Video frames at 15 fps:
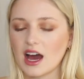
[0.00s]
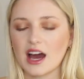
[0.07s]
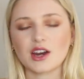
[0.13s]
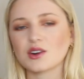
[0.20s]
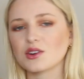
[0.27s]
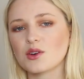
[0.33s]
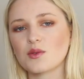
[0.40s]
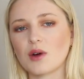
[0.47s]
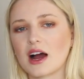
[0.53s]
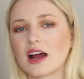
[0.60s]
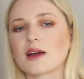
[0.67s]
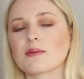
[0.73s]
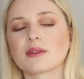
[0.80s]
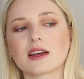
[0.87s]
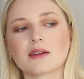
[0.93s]
I don't know
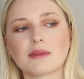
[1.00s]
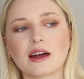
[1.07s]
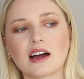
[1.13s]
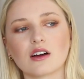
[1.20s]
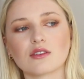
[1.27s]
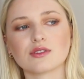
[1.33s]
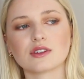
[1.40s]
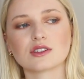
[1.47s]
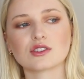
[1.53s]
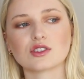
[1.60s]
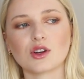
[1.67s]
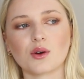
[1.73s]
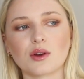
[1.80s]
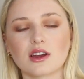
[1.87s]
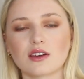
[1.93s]
why I plan my outfits
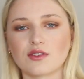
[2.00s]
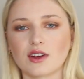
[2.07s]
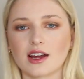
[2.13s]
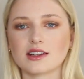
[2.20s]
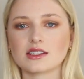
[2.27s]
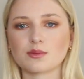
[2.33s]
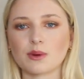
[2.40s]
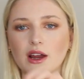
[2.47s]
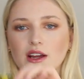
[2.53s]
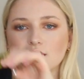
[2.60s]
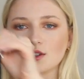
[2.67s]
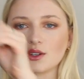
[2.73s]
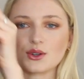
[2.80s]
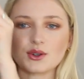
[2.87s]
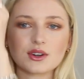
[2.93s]
so in advance, but I
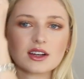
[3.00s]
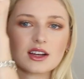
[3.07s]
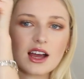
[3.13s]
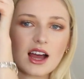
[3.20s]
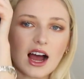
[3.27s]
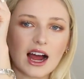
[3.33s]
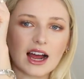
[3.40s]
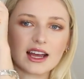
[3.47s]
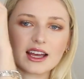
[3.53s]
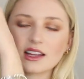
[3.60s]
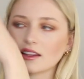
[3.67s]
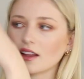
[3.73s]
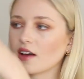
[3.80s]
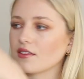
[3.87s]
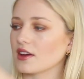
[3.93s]
do. I
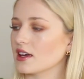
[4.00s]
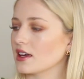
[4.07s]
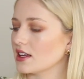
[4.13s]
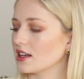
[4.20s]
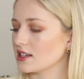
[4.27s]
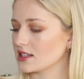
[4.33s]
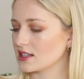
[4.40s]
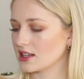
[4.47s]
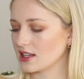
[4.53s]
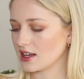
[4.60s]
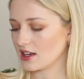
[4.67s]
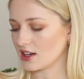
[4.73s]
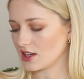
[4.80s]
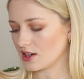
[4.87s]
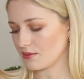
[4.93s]
love it. It is
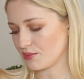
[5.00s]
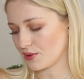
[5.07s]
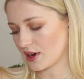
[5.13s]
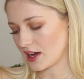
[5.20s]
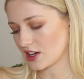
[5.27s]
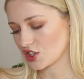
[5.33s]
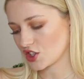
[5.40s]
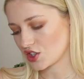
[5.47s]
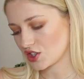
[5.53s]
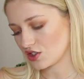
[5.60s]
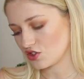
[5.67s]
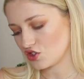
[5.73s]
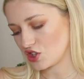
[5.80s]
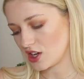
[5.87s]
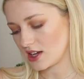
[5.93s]
the branch
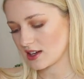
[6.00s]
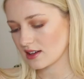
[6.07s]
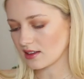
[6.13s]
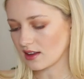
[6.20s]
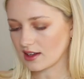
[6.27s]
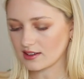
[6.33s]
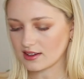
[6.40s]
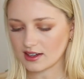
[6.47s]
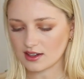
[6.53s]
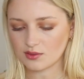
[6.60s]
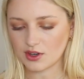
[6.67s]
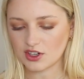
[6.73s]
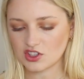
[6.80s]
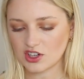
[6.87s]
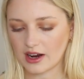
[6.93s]
Jaded London,
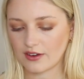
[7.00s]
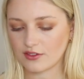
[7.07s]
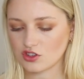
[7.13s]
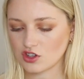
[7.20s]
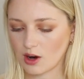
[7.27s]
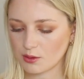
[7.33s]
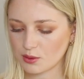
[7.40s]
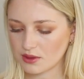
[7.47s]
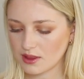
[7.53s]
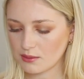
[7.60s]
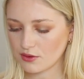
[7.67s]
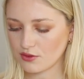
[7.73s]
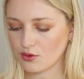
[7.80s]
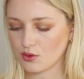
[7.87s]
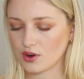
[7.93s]
which I have shopped with them
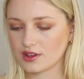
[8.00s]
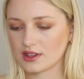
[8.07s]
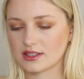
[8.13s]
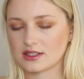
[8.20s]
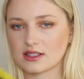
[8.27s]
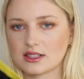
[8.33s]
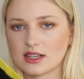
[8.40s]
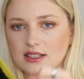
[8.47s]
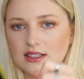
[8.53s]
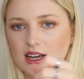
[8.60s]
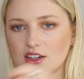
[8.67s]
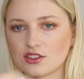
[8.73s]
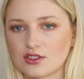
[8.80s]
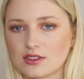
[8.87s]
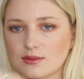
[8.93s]
before. This is size
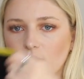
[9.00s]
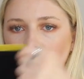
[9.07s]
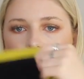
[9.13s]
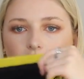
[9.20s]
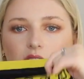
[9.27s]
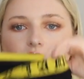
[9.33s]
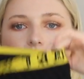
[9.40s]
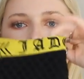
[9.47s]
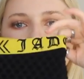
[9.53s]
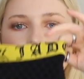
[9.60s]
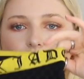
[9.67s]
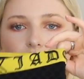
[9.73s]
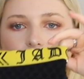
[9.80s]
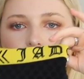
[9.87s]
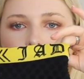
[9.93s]
extra small.
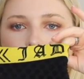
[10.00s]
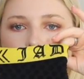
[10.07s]
Dolls